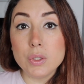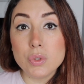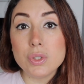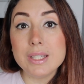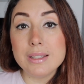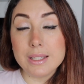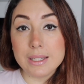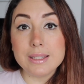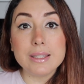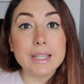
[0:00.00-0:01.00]
using
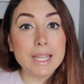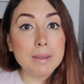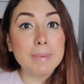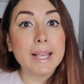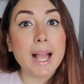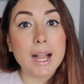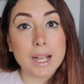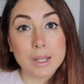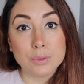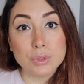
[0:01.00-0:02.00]
this email
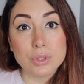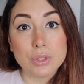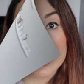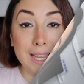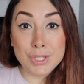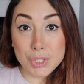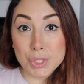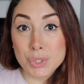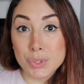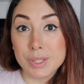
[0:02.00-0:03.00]
account. And
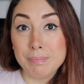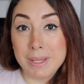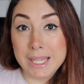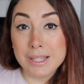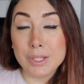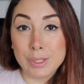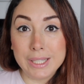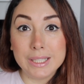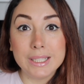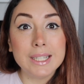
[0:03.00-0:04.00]
just to be
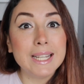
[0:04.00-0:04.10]
clear,